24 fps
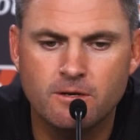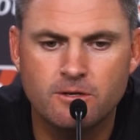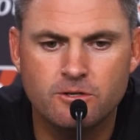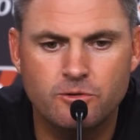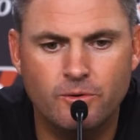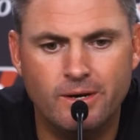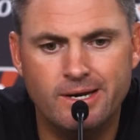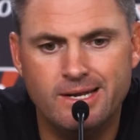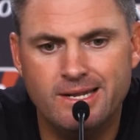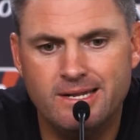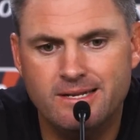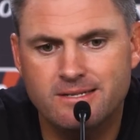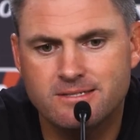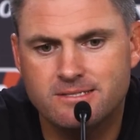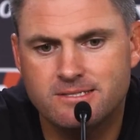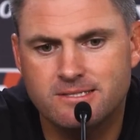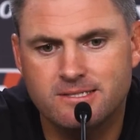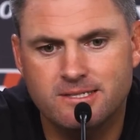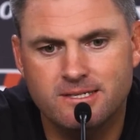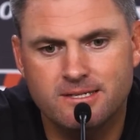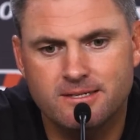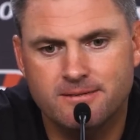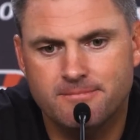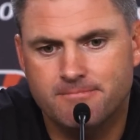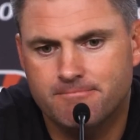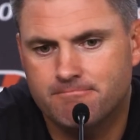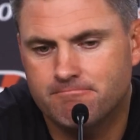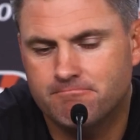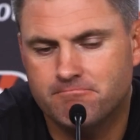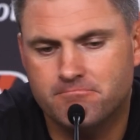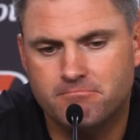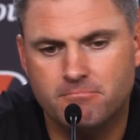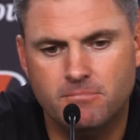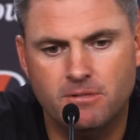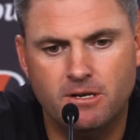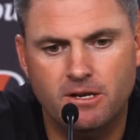Do I need to see it?
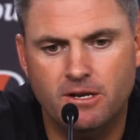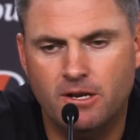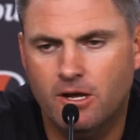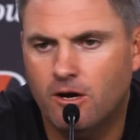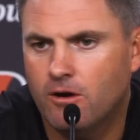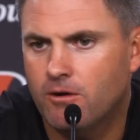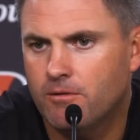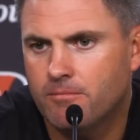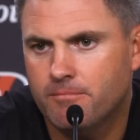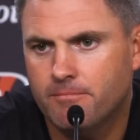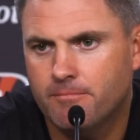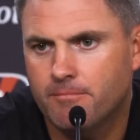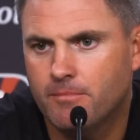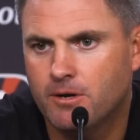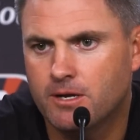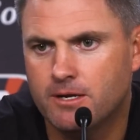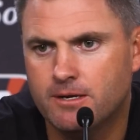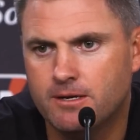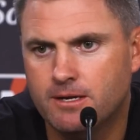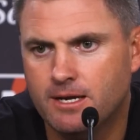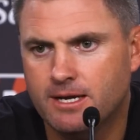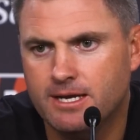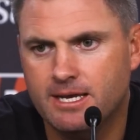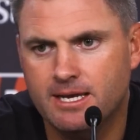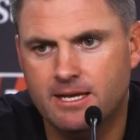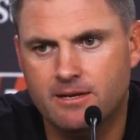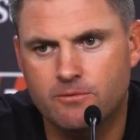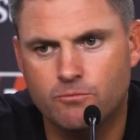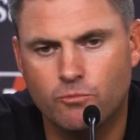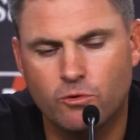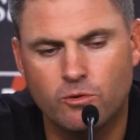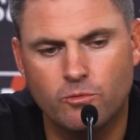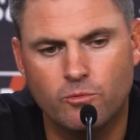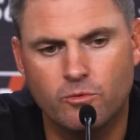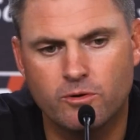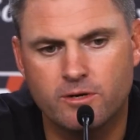No, but again,
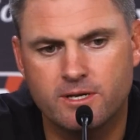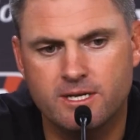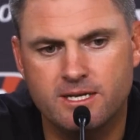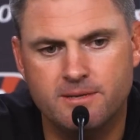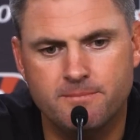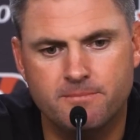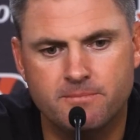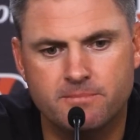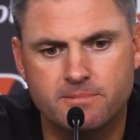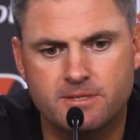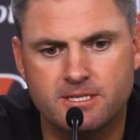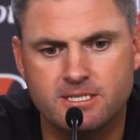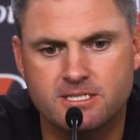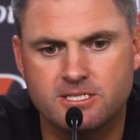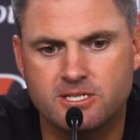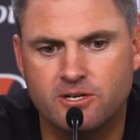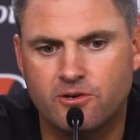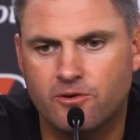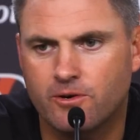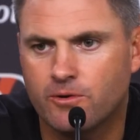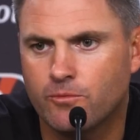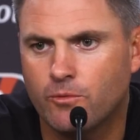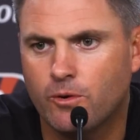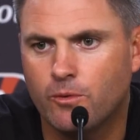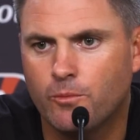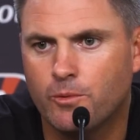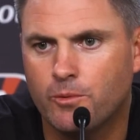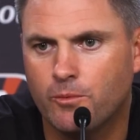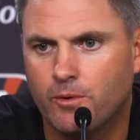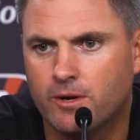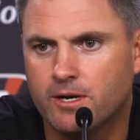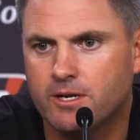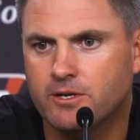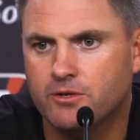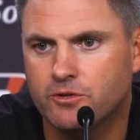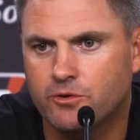we'll keep considering what we
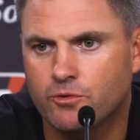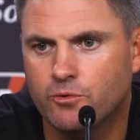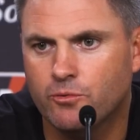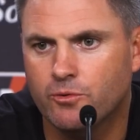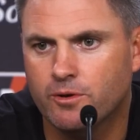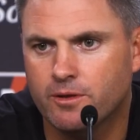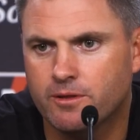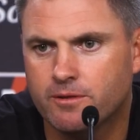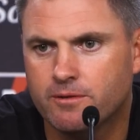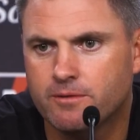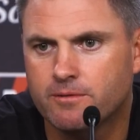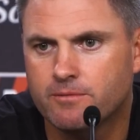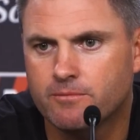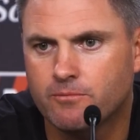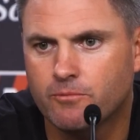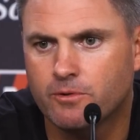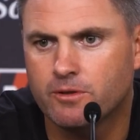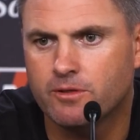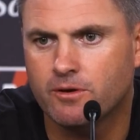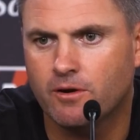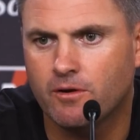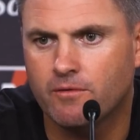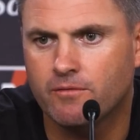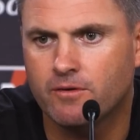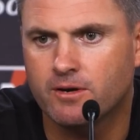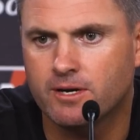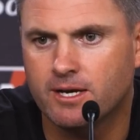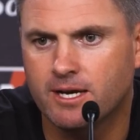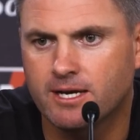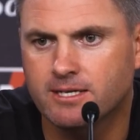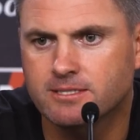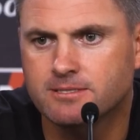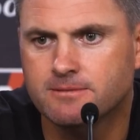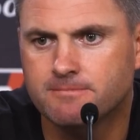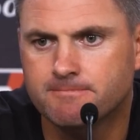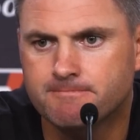want to do with all of our
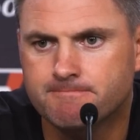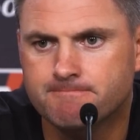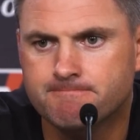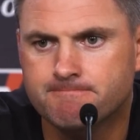guys.